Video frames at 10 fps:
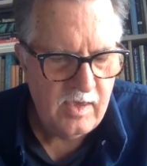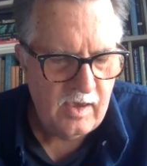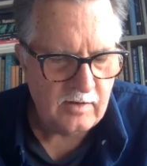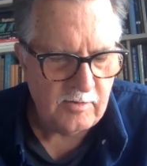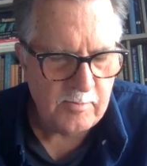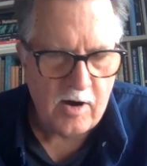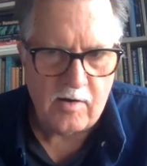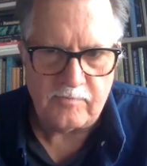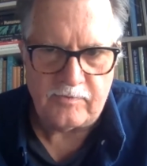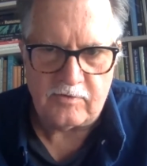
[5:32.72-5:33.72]
a
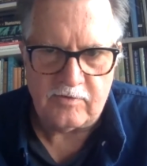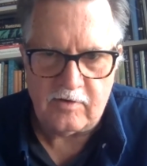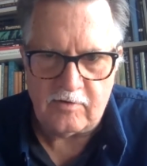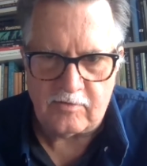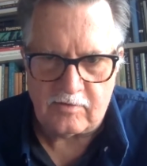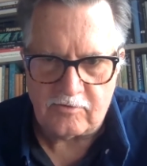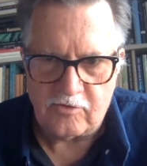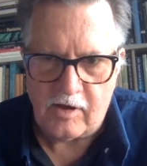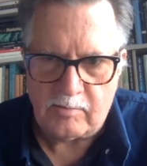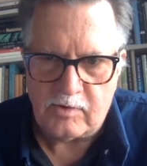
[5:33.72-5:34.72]
demand for
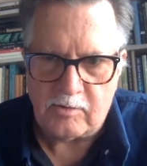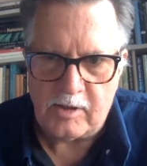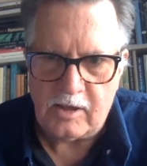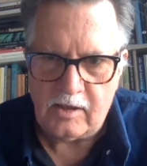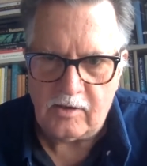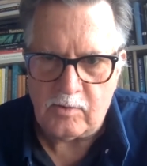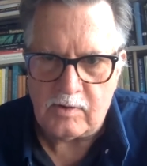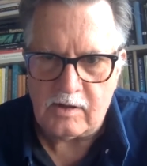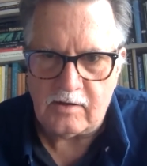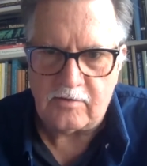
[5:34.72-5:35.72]
citizenship to be
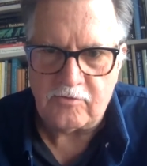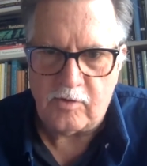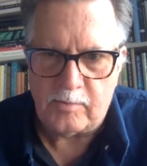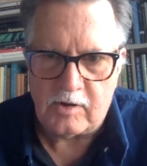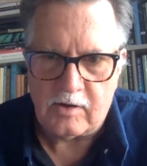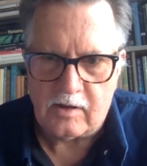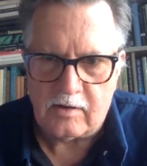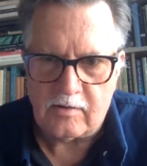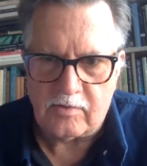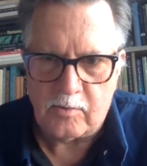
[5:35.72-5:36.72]
equally distributed
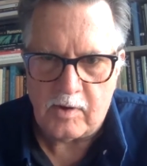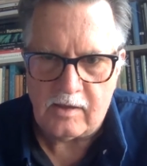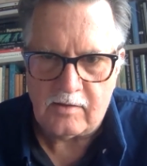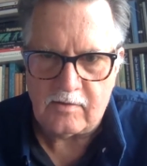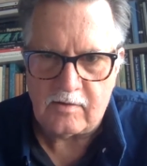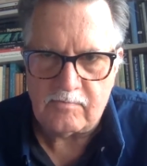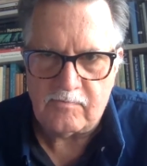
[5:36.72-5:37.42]
in the way that